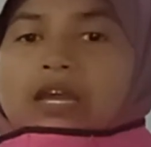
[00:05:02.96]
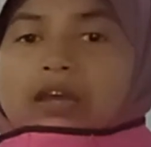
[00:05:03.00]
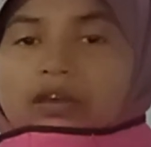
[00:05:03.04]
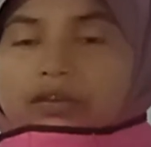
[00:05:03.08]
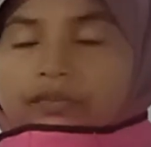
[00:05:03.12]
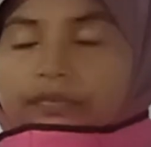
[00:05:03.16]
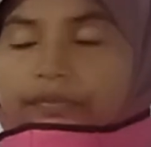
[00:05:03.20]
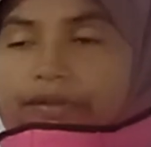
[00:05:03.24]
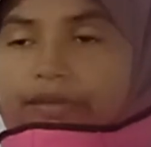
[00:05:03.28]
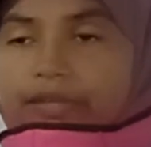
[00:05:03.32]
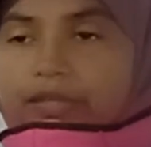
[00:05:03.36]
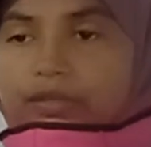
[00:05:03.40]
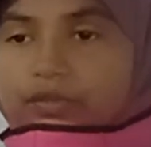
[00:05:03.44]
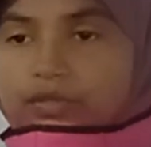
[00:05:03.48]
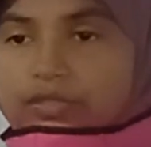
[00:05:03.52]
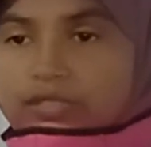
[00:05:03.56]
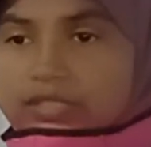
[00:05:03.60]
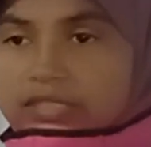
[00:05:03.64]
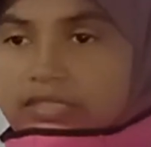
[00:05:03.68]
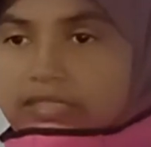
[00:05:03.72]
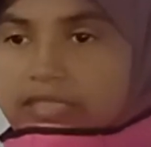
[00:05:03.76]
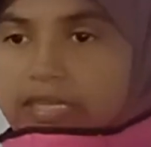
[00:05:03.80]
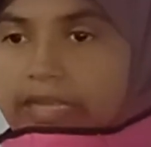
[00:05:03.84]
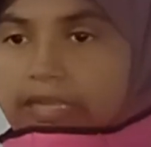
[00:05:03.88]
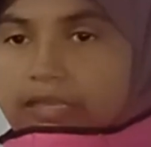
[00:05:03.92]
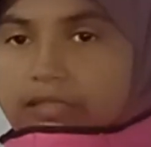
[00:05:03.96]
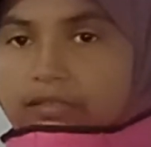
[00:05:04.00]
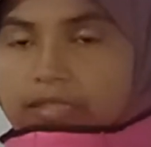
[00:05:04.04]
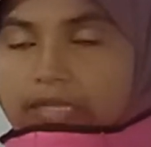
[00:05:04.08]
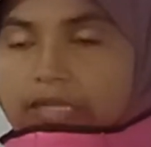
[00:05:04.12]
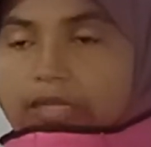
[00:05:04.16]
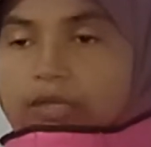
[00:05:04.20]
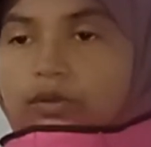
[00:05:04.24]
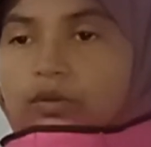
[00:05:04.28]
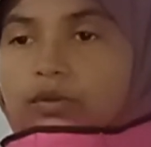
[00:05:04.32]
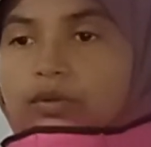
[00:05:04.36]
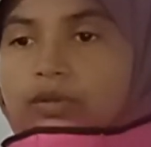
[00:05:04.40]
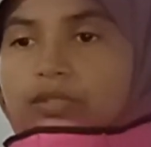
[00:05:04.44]
of education type
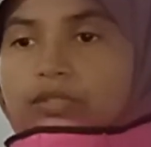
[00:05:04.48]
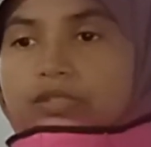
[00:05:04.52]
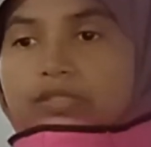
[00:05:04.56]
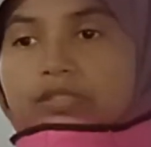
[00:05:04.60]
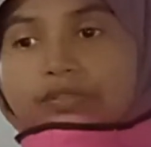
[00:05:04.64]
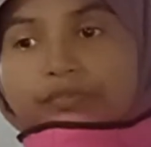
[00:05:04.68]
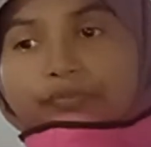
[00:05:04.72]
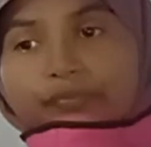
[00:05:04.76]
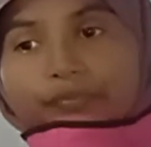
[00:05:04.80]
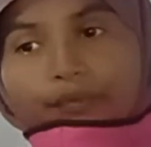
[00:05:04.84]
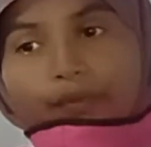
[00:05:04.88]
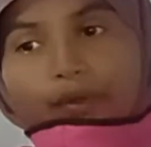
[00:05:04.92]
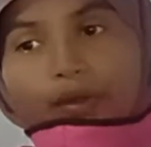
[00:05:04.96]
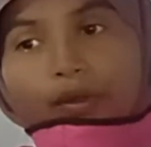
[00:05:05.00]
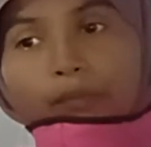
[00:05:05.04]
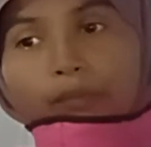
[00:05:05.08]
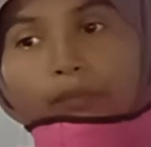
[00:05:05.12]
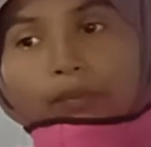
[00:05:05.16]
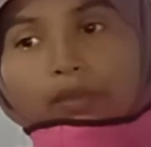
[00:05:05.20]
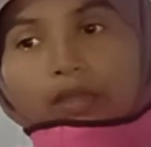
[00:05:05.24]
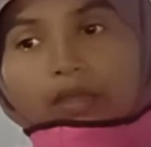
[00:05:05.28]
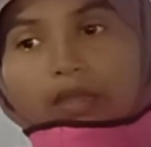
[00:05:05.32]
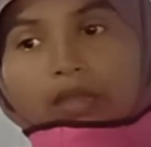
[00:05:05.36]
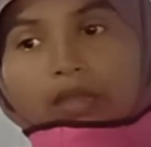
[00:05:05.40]
psychology from